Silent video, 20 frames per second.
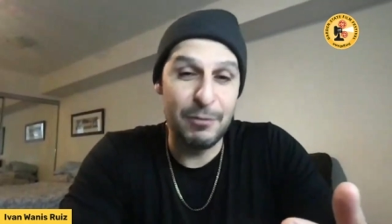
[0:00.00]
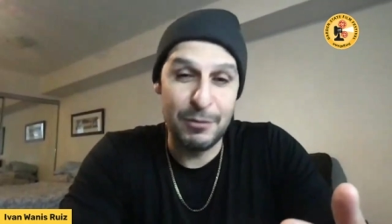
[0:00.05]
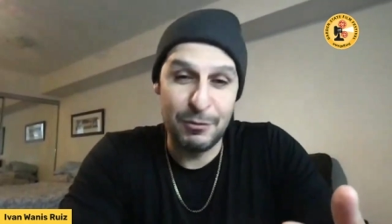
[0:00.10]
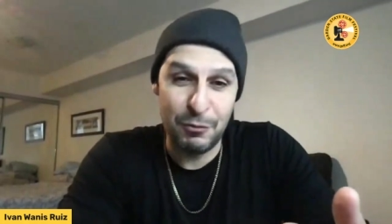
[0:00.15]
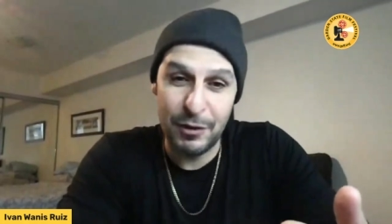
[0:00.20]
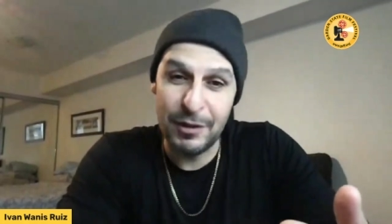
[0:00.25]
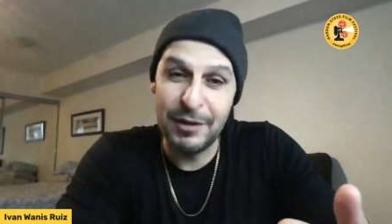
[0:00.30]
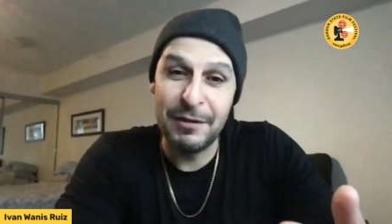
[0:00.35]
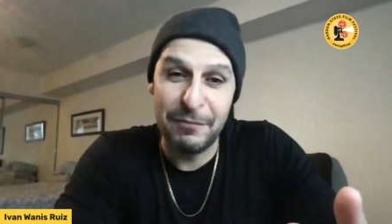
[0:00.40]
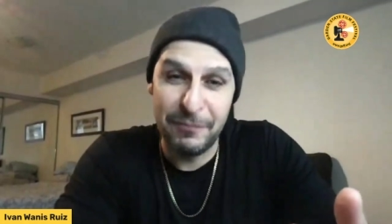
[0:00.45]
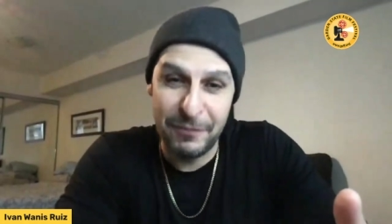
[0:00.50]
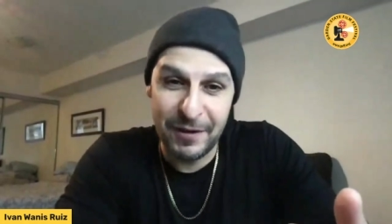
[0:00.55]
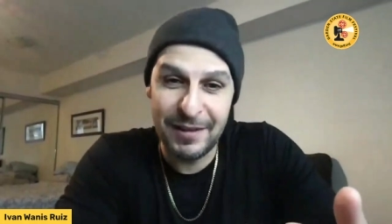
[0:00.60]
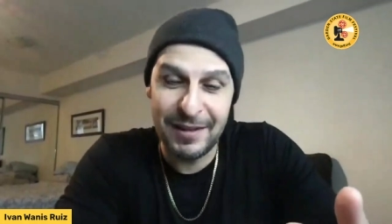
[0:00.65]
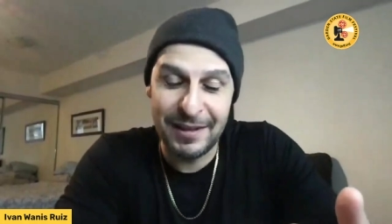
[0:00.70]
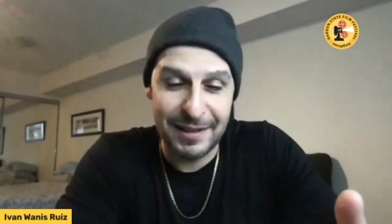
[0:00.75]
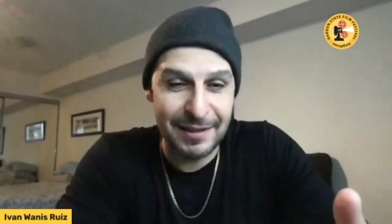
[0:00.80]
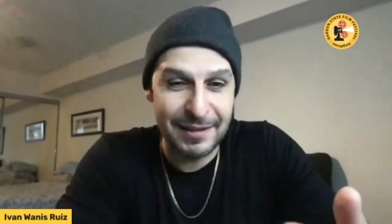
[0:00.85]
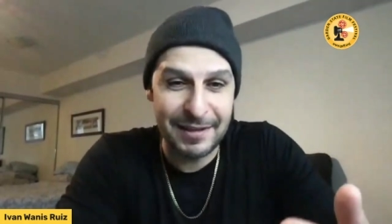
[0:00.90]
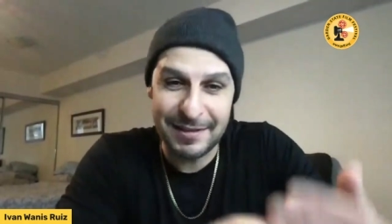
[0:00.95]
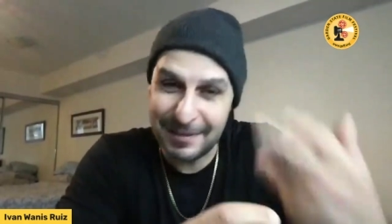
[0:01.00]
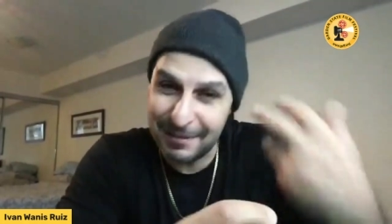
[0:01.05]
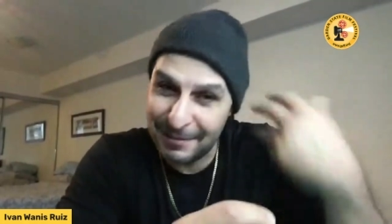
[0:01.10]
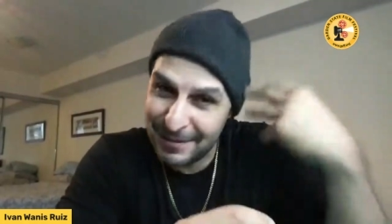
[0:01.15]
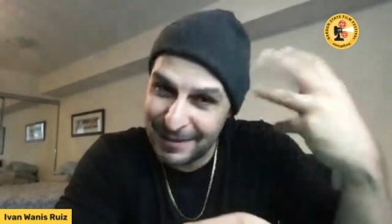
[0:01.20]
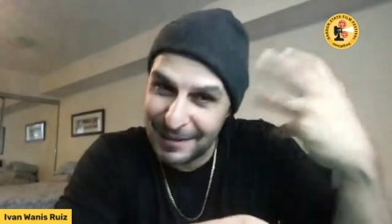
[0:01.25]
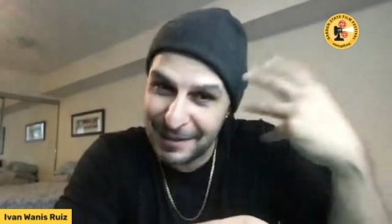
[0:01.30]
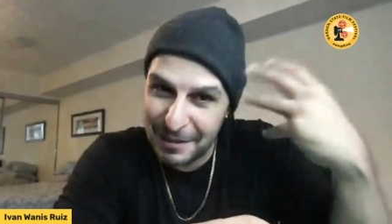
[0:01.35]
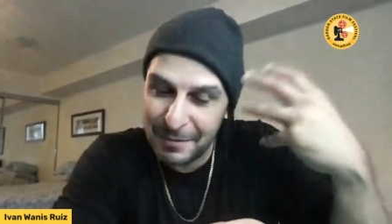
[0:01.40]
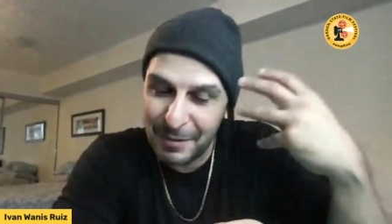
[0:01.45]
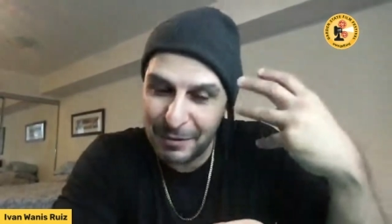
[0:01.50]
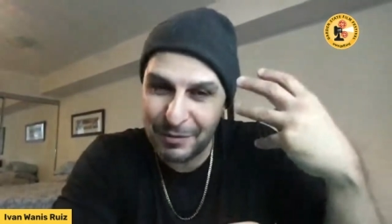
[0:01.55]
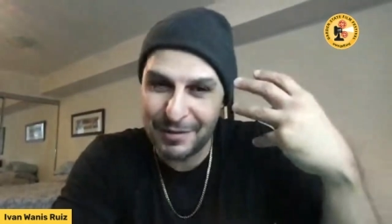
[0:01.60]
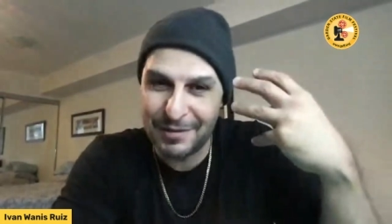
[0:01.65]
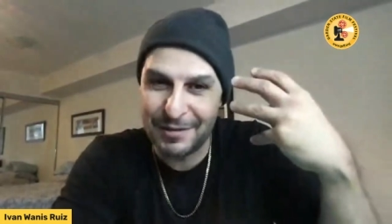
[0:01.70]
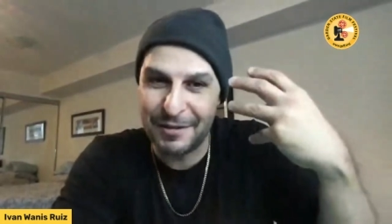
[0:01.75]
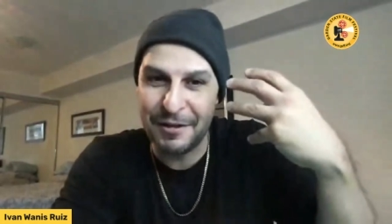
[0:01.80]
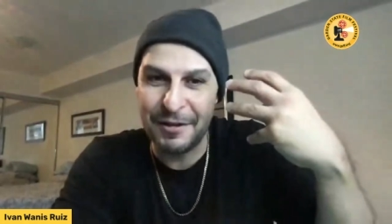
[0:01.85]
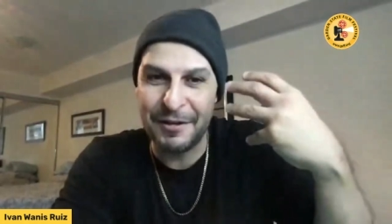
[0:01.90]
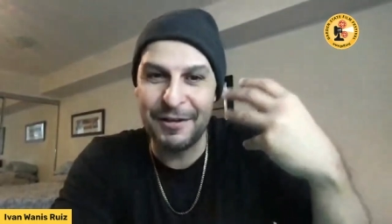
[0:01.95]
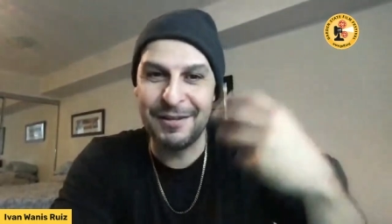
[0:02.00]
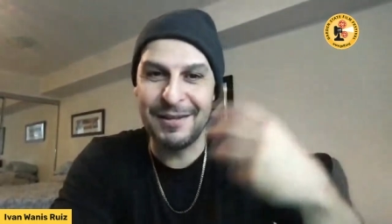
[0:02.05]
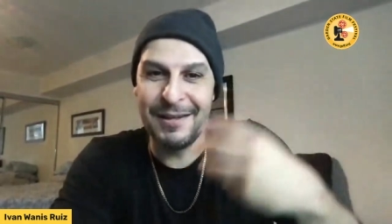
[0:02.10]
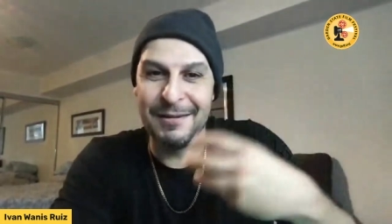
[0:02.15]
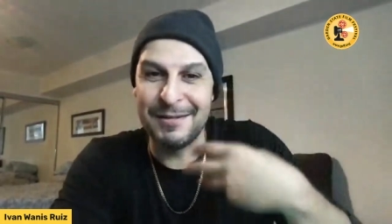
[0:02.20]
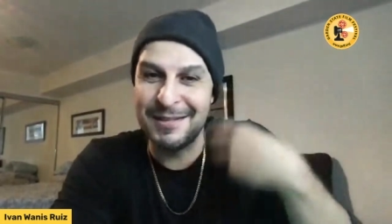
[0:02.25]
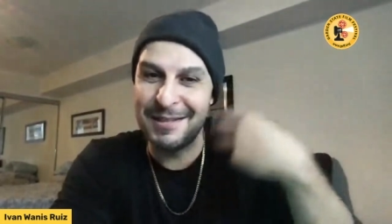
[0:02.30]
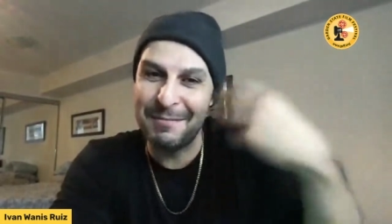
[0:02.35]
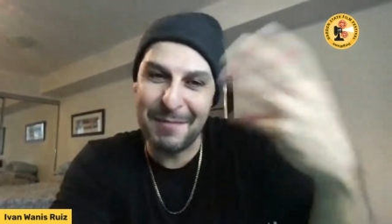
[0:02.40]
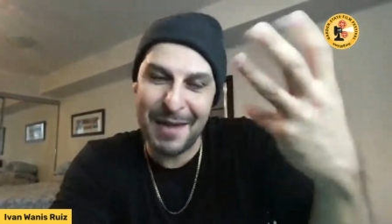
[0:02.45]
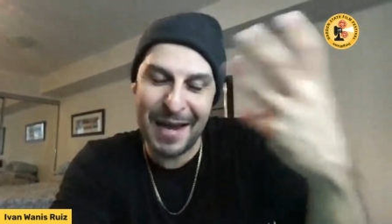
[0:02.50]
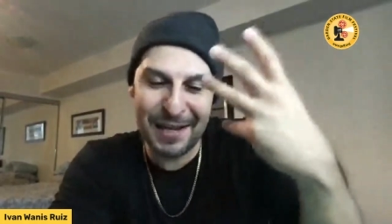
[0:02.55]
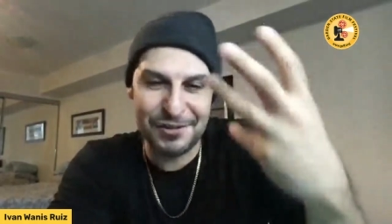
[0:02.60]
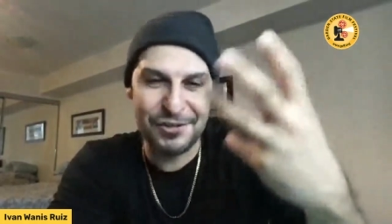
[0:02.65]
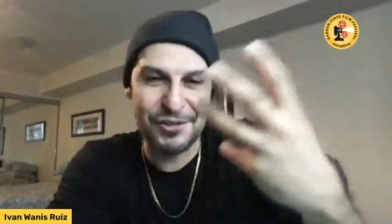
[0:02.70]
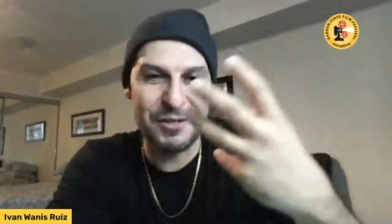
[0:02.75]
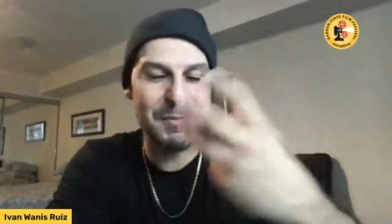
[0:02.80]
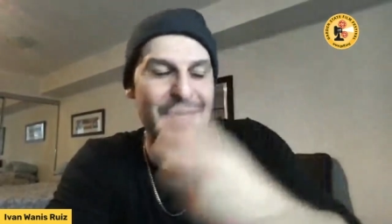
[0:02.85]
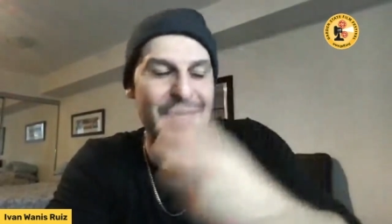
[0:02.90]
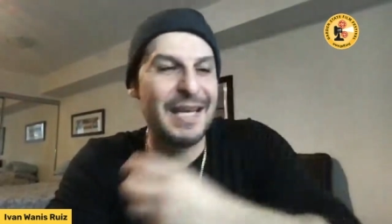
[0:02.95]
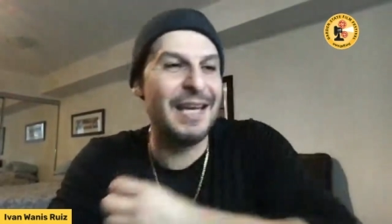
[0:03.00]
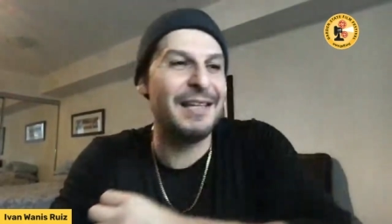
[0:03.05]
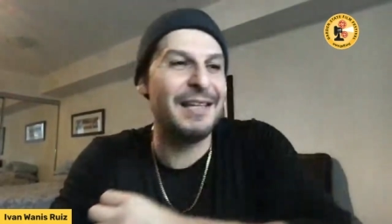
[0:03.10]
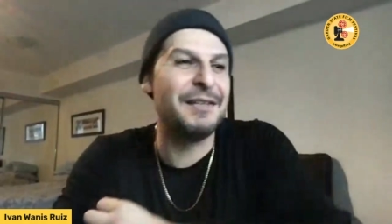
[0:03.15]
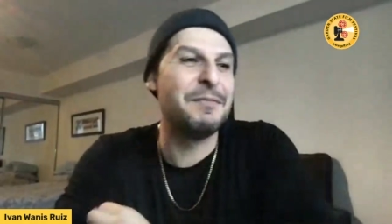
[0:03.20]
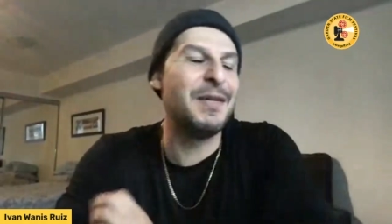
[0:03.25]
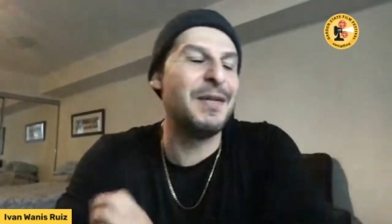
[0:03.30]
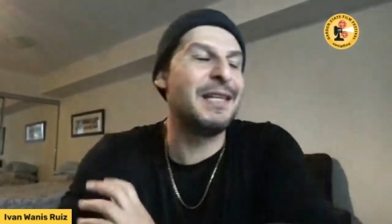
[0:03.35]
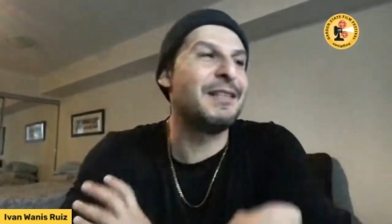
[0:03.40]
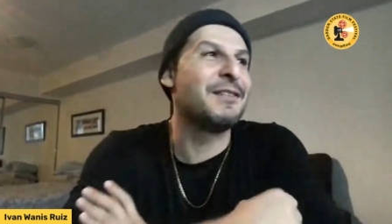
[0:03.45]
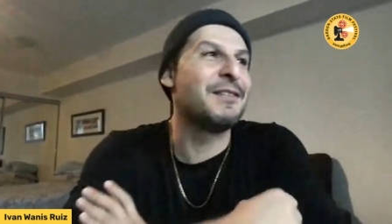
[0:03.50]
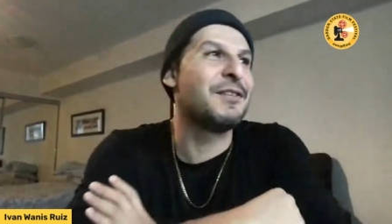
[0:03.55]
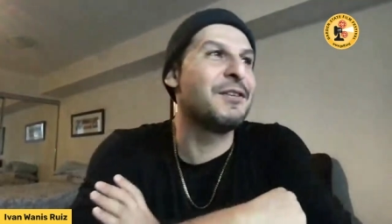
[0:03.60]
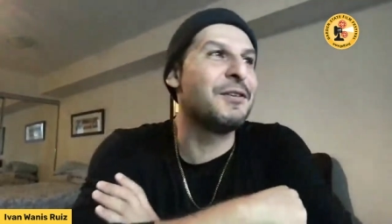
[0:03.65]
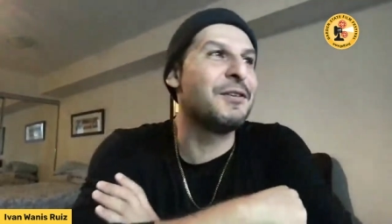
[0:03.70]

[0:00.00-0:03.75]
I was really feeling it, because I was thinking about this girl, I was imagining Michaela being this